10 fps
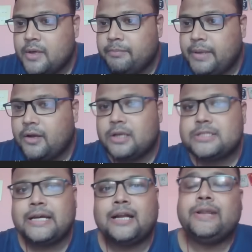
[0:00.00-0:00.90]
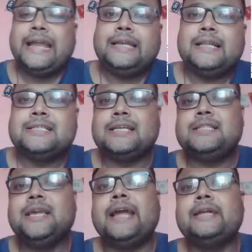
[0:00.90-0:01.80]
because around
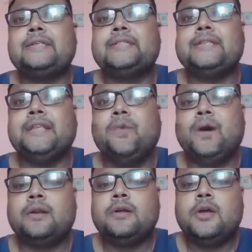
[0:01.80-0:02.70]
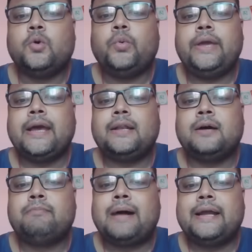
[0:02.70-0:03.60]
1860-1861 we had
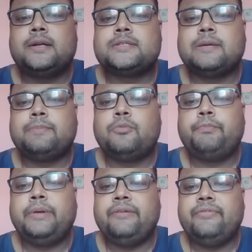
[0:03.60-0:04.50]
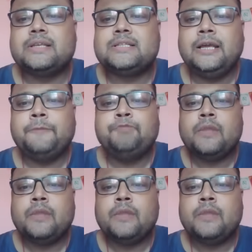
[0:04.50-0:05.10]
a minor support previously,